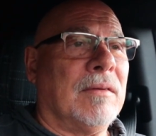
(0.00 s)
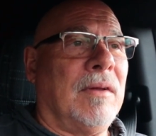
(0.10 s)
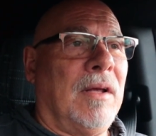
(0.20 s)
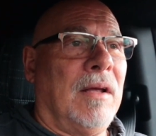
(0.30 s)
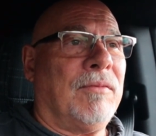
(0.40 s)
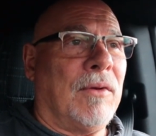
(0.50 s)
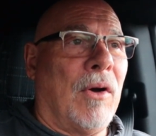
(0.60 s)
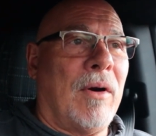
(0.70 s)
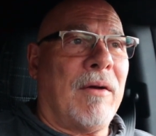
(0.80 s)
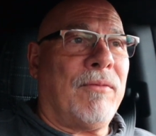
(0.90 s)
the
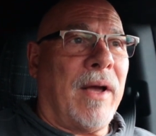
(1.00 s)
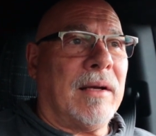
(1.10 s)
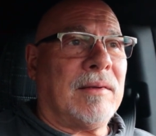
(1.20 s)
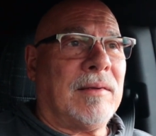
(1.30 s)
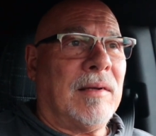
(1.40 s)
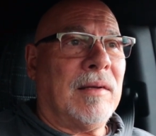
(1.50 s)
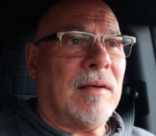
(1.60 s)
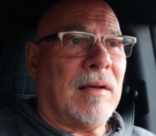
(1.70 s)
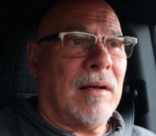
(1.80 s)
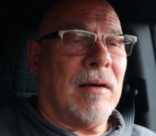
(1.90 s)
FlowFX
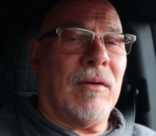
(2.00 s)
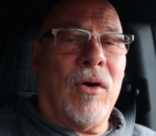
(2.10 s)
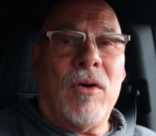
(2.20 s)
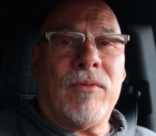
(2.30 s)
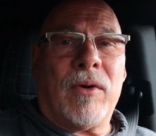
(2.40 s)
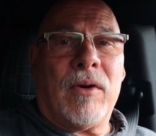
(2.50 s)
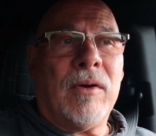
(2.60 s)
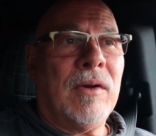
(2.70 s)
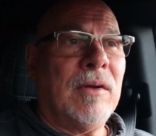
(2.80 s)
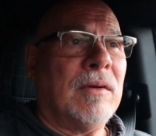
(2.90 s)
over
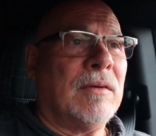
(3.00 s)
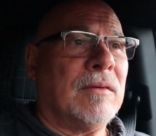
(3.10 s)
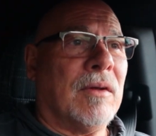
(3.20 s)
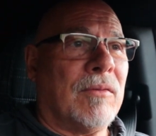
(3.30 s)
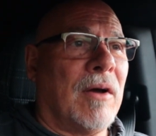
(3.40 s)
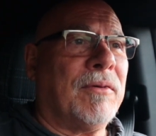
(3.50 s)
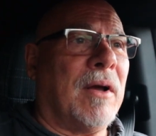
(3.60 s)
the Rough